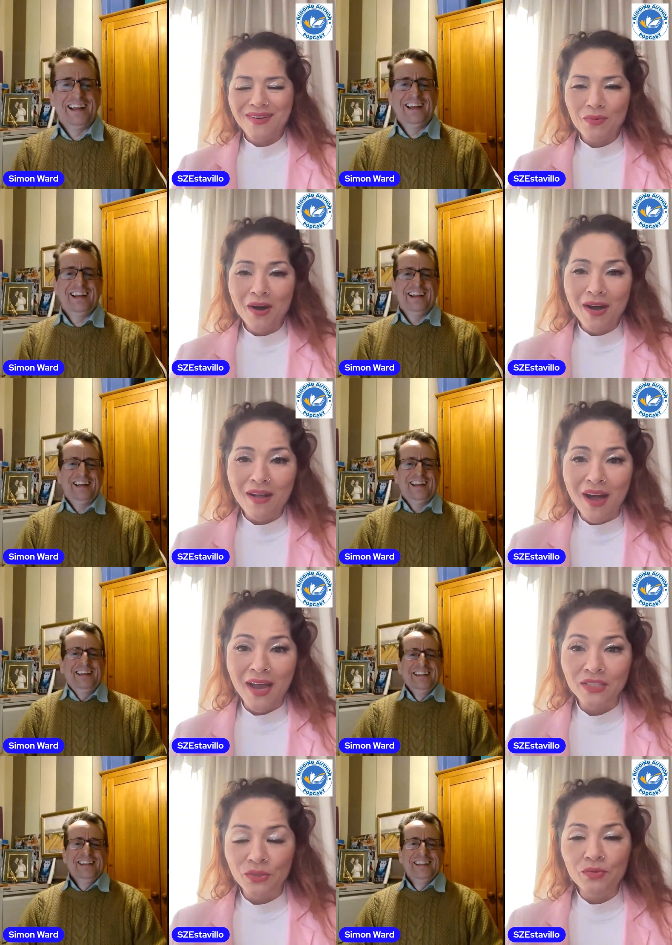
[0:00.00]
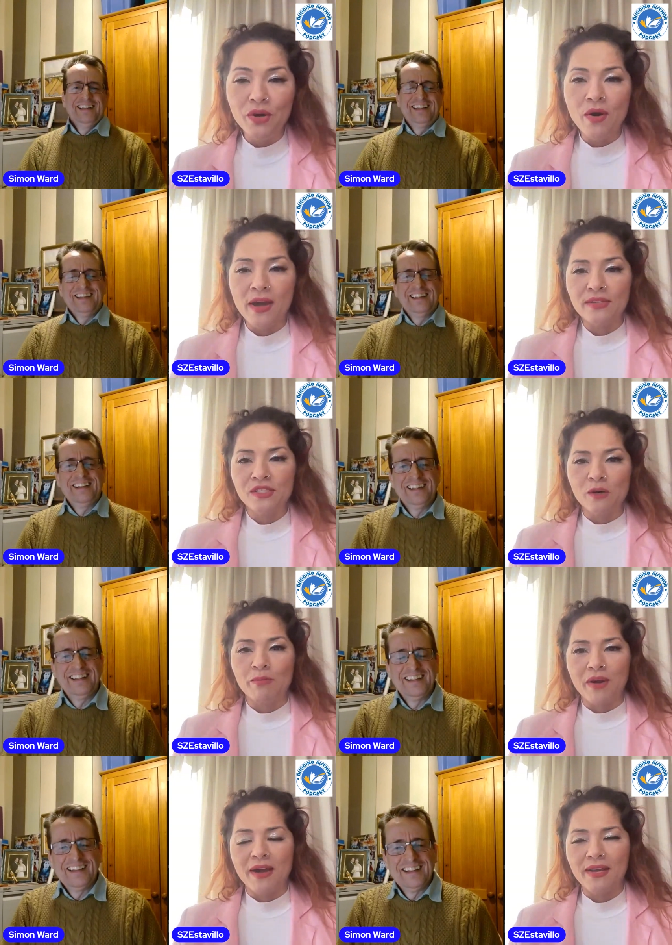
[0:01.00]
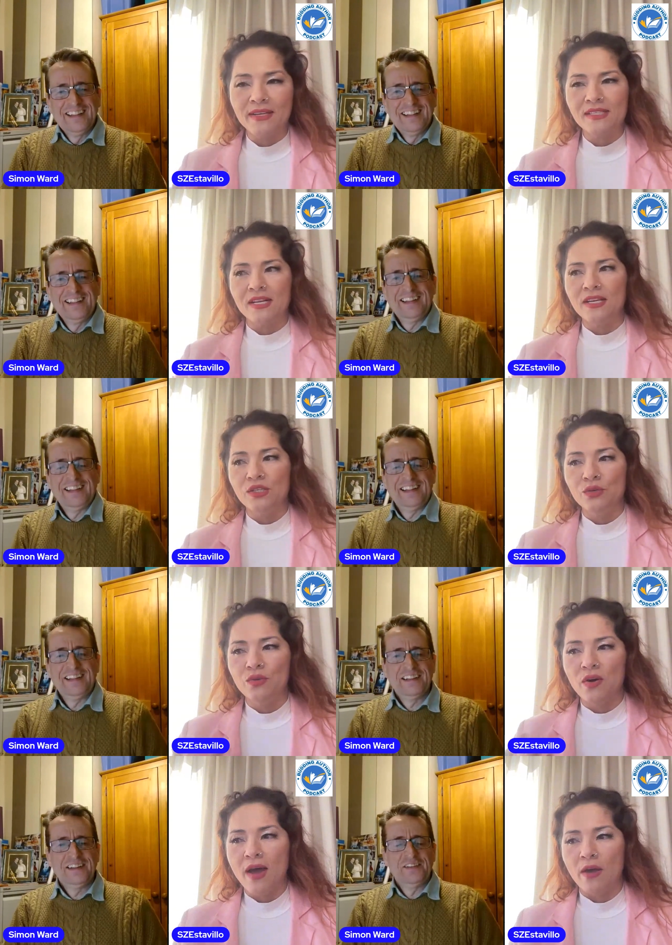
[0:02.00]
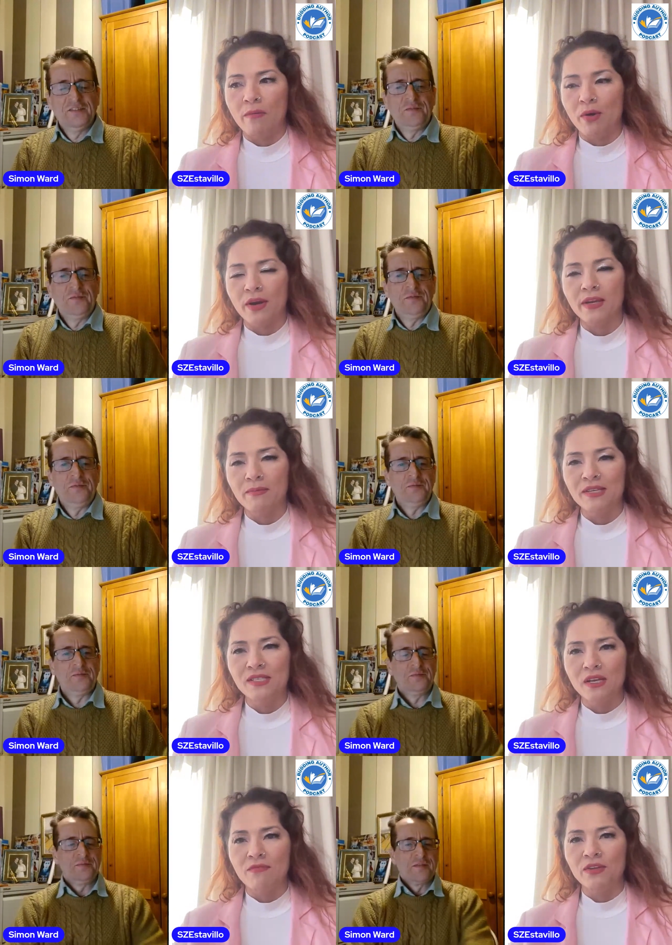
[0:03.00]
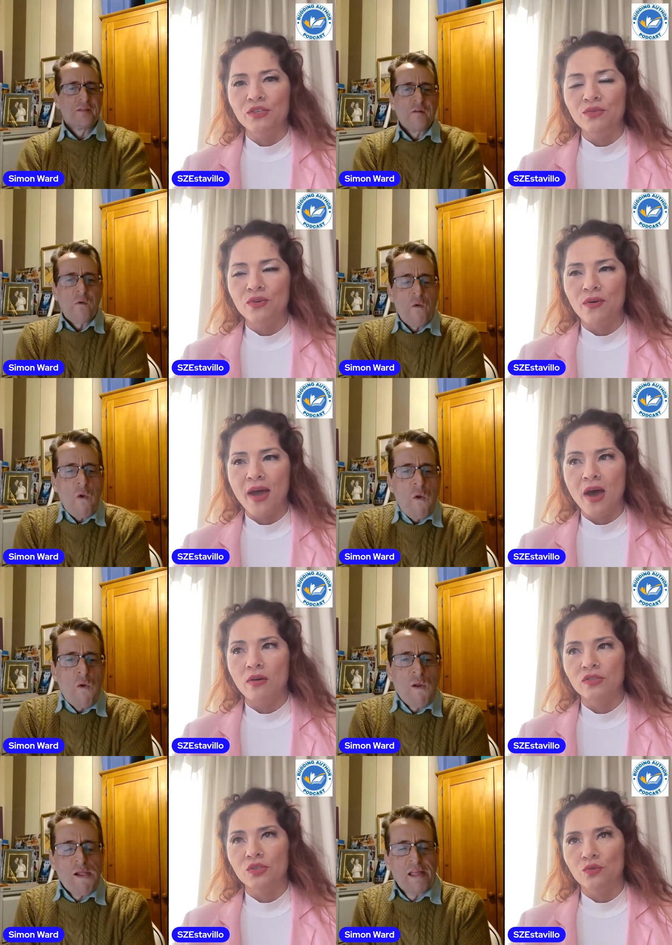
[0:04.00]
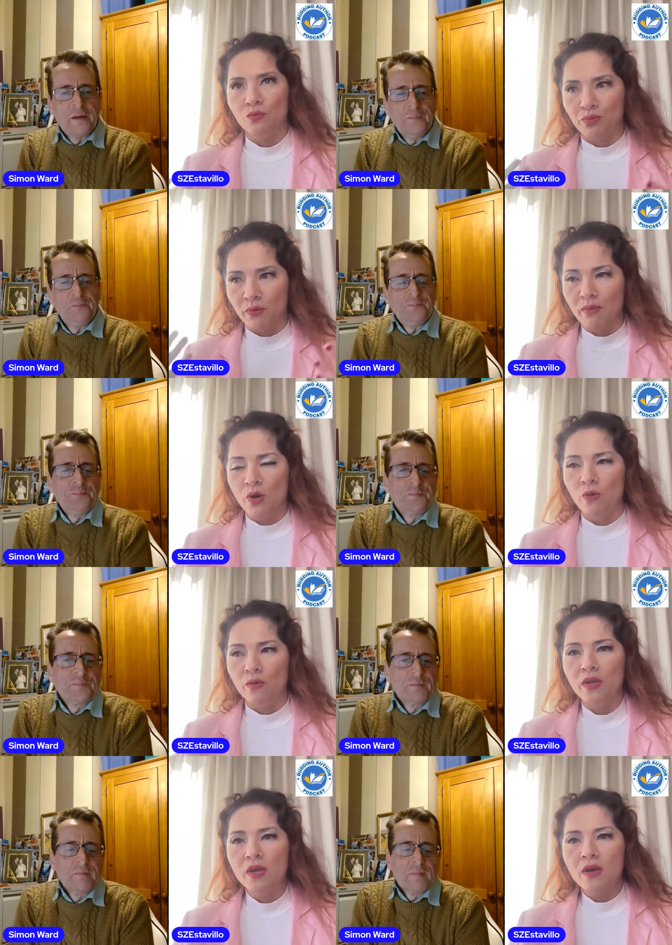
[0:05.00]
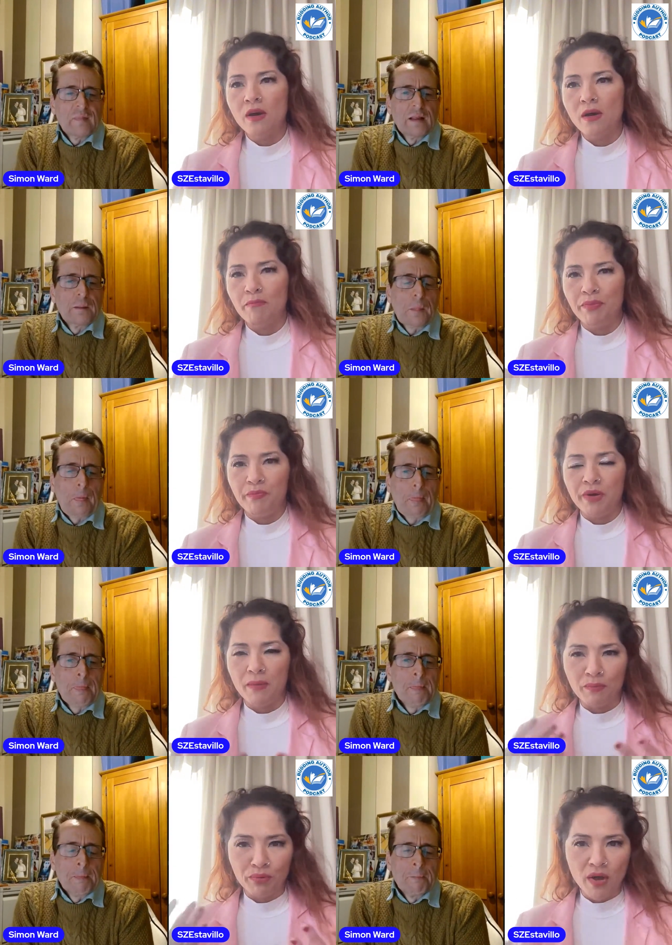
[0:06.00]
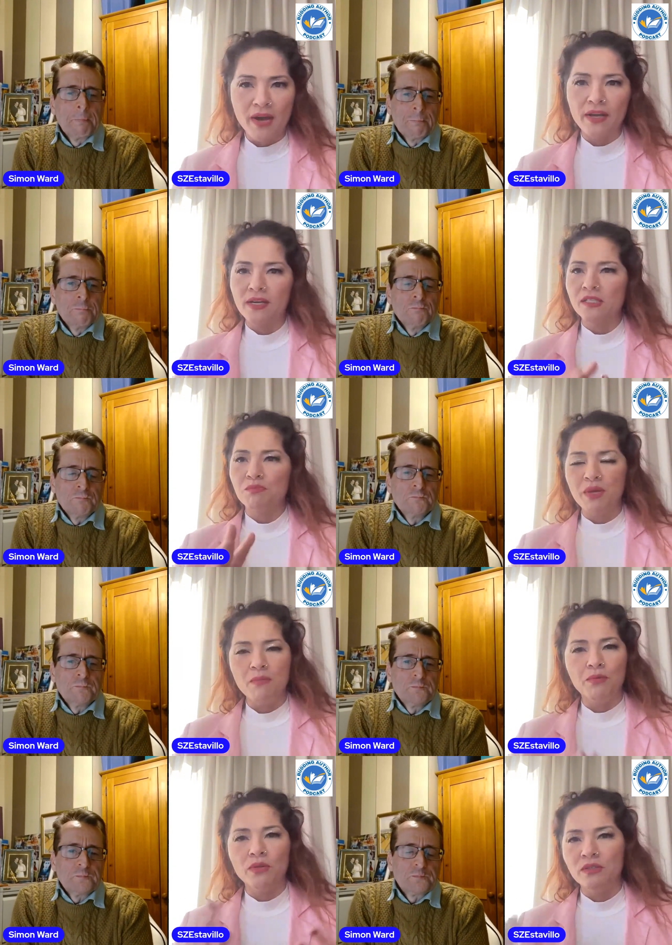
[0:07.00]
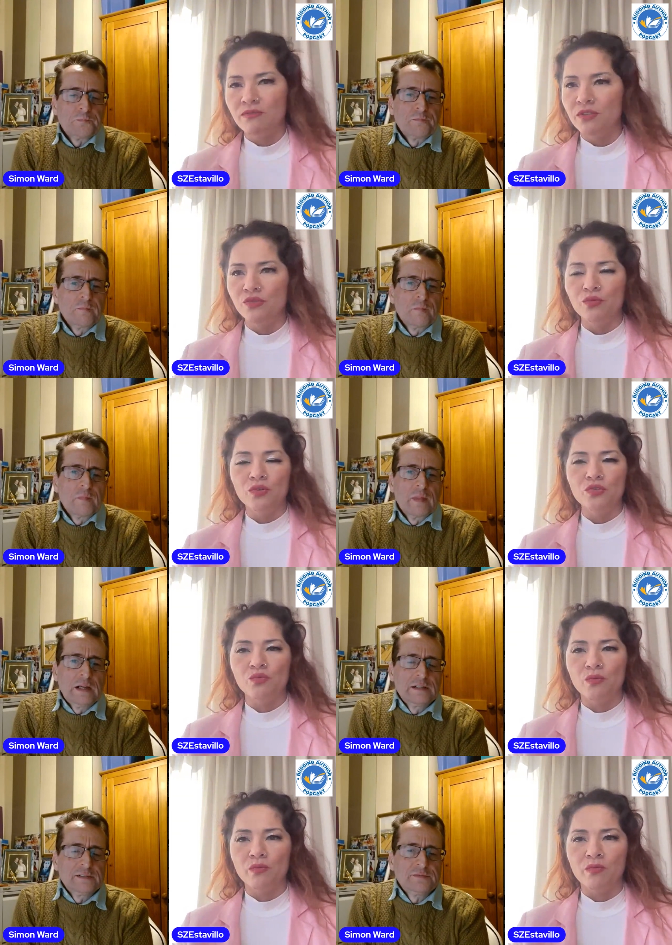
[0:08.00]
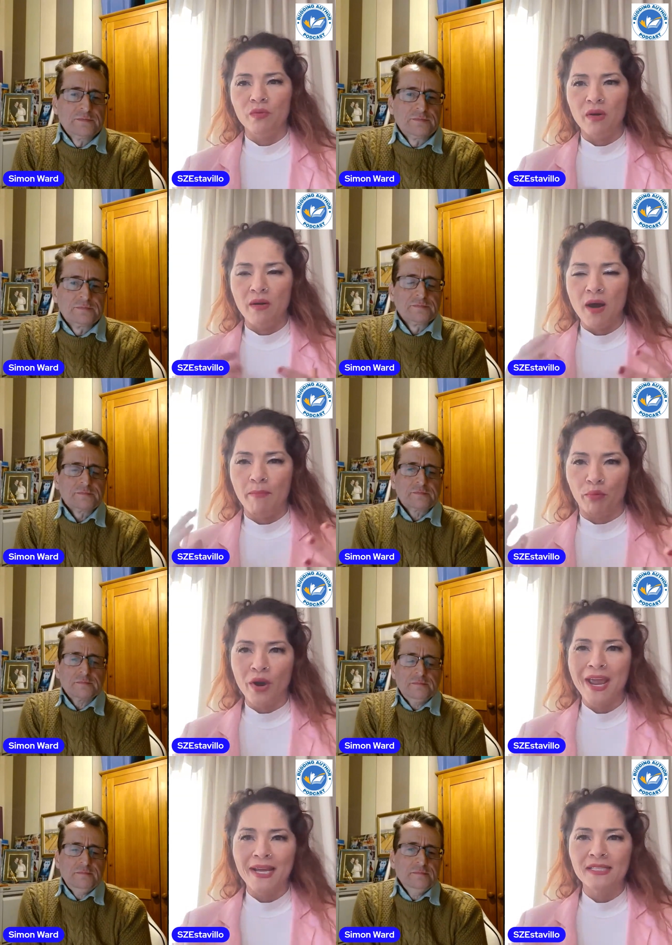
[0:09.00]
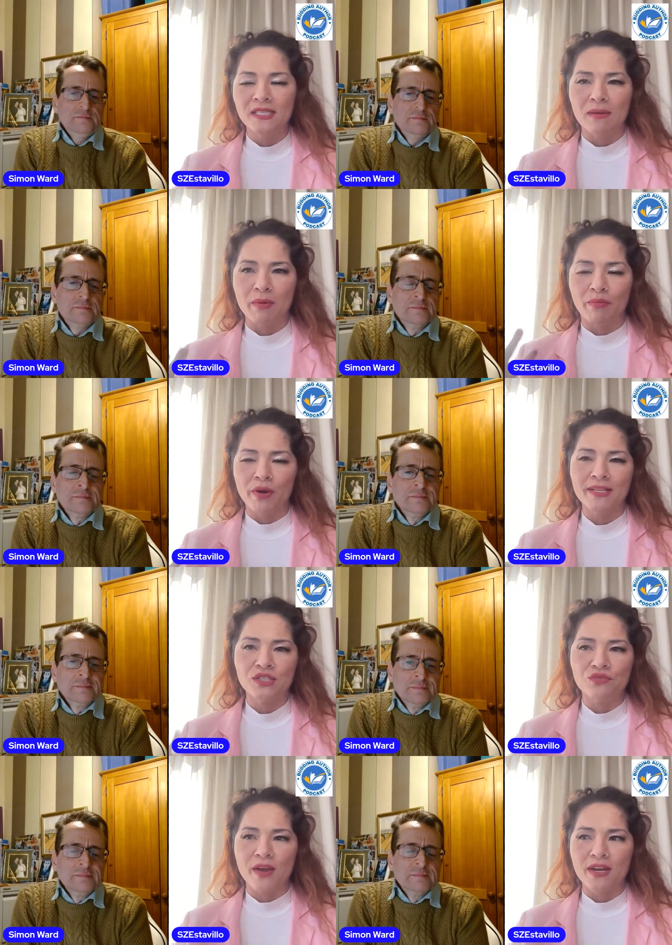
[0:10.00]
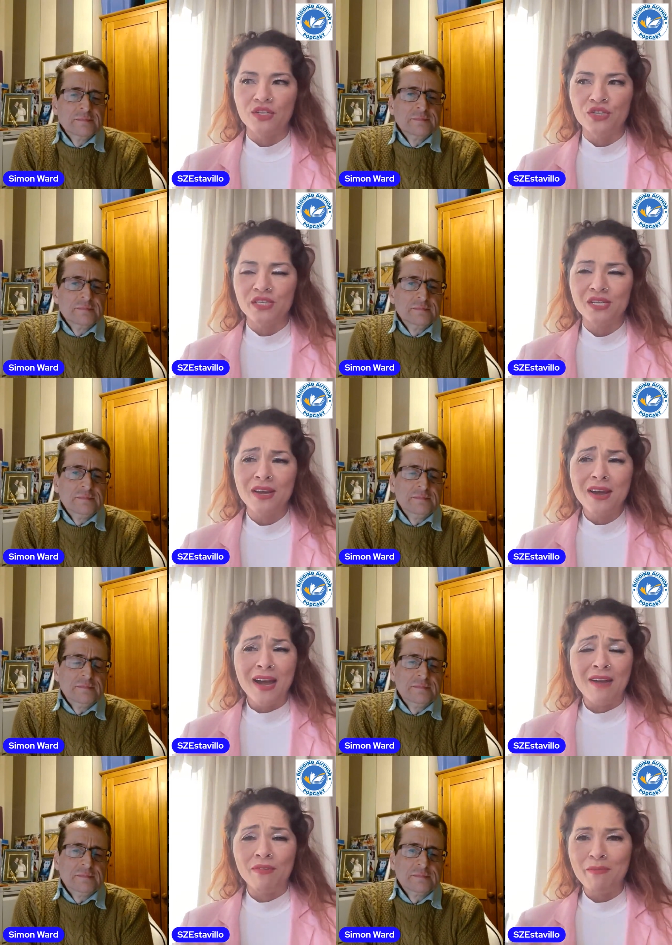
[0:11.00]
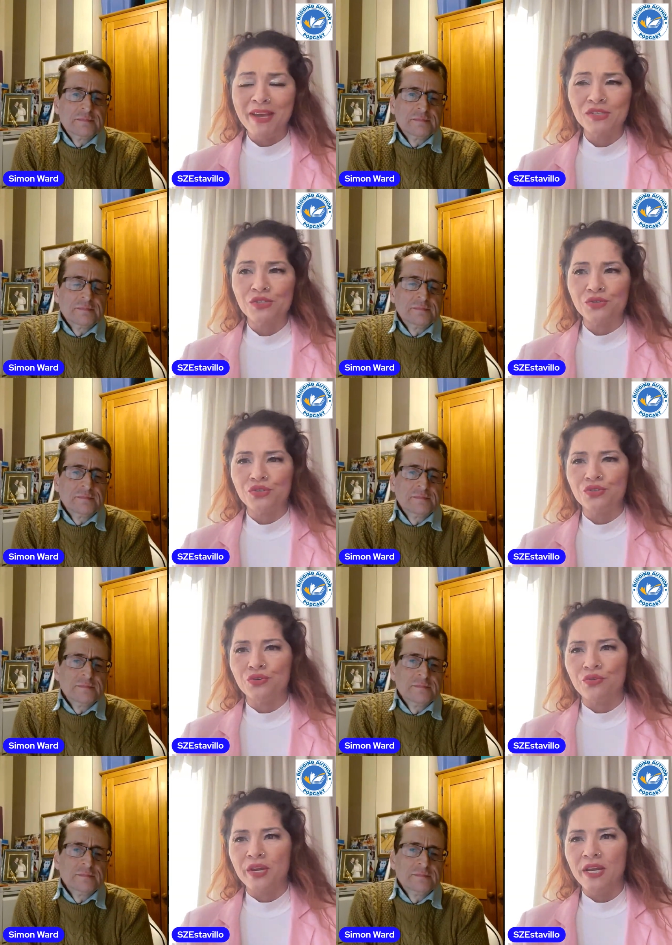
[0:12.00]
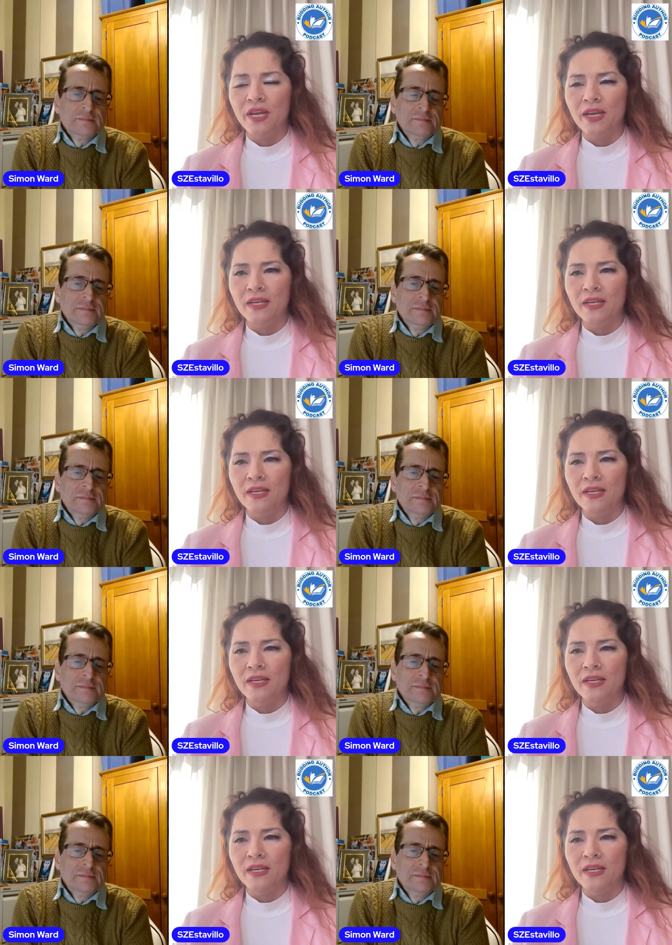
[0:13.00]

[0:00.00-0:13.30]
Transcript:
Speaker 1: well, I do know how to sell products, and I do know how to market myself. I do know how to promote um, products, people, individuals, a, a brand. I'm a brand strategist. I have a master's degree